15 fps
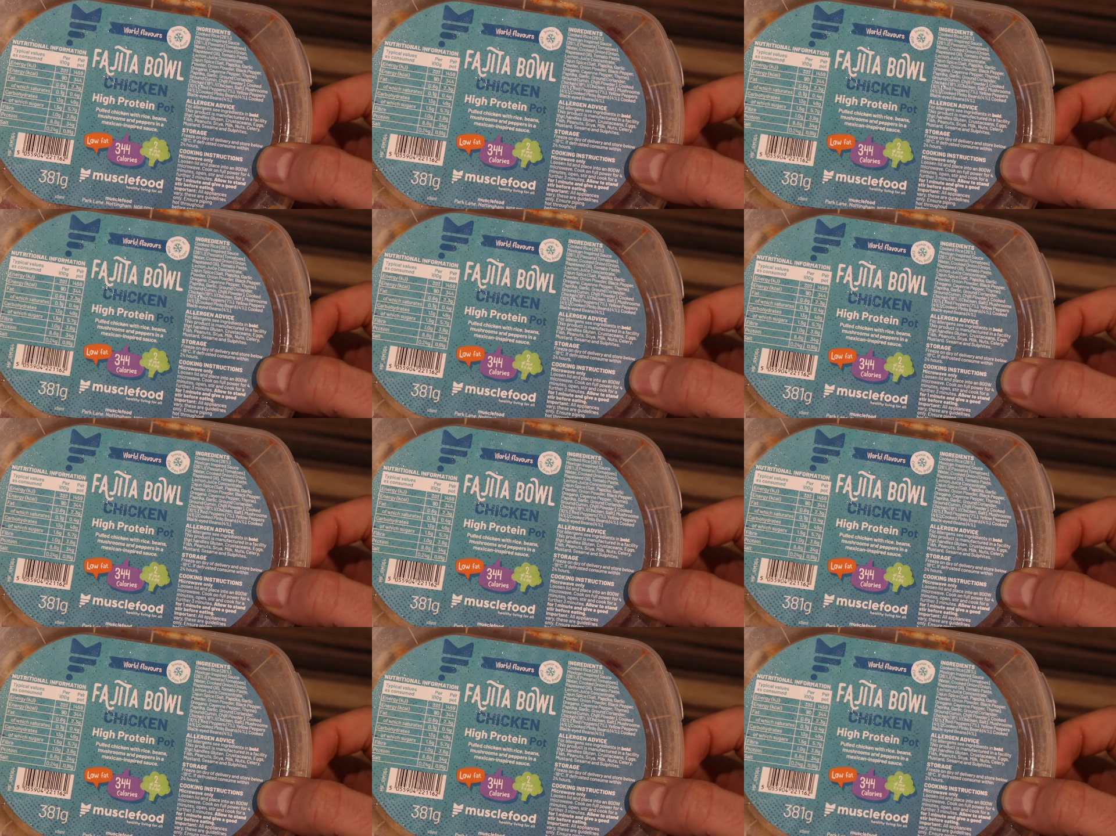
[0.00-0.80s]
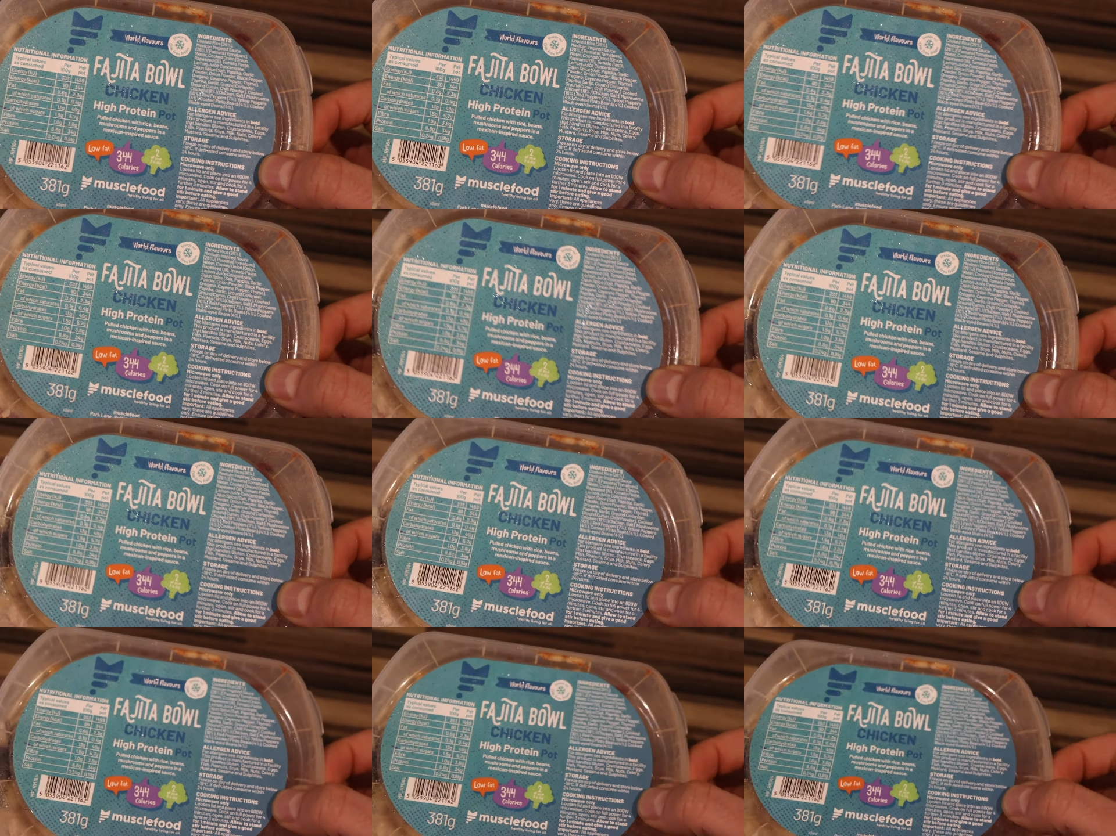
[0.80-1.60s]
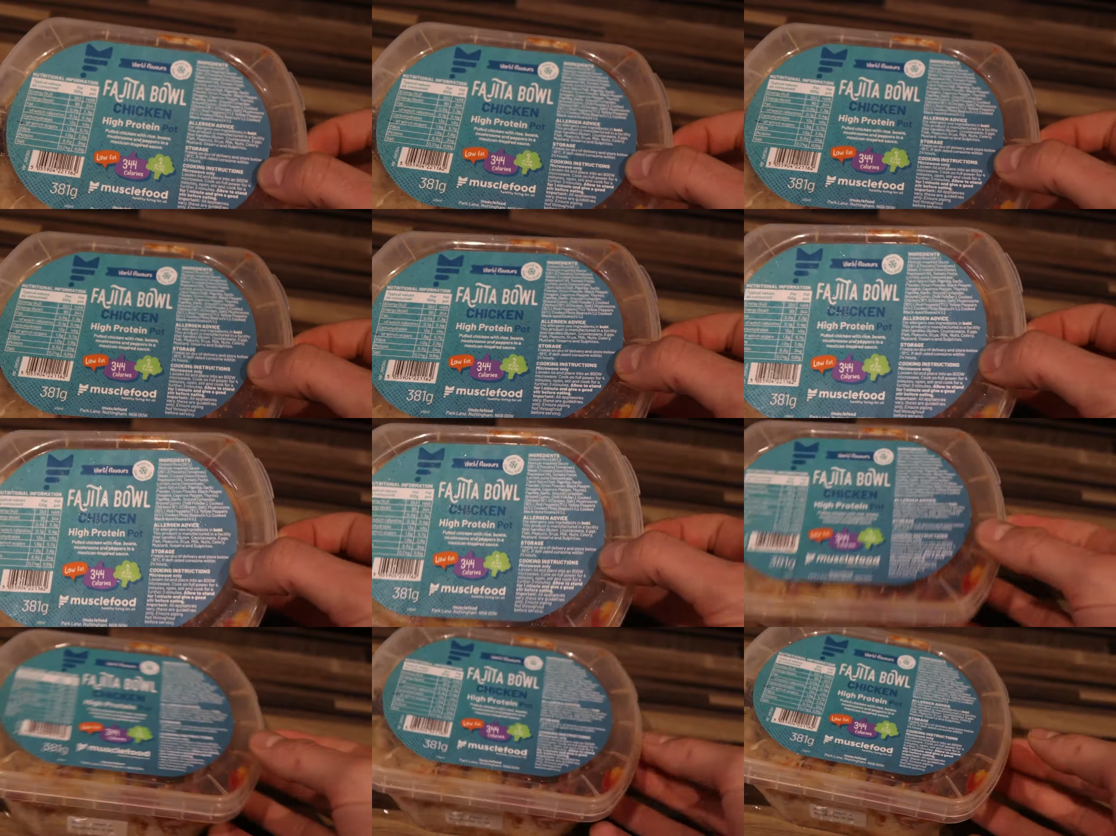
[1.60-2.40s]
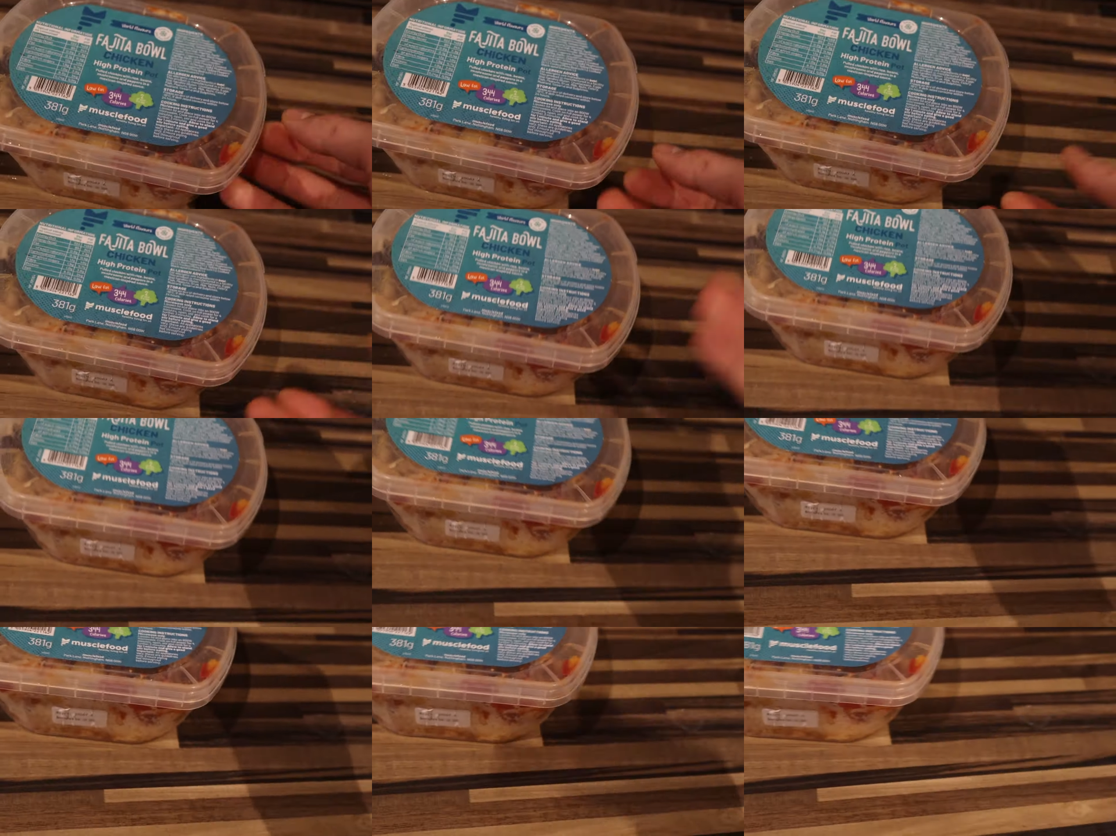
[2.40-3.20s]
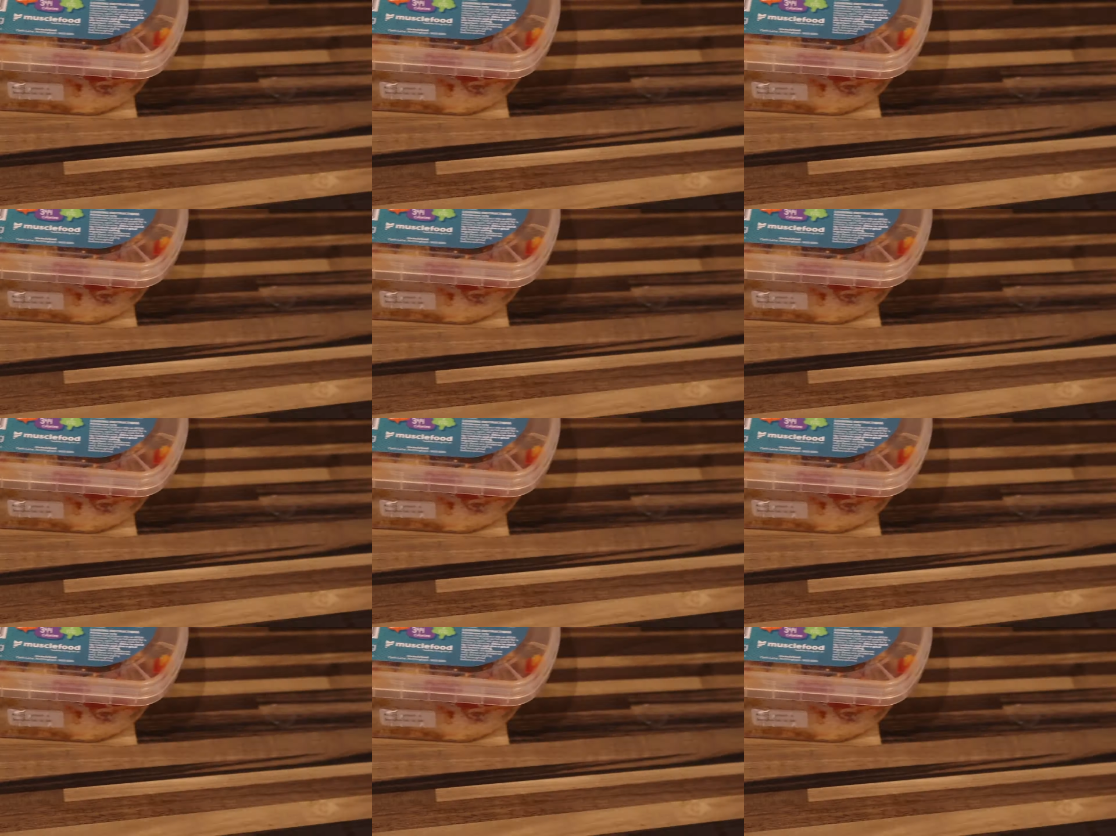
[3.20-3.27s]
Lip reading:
Nobody's mouth can be seen.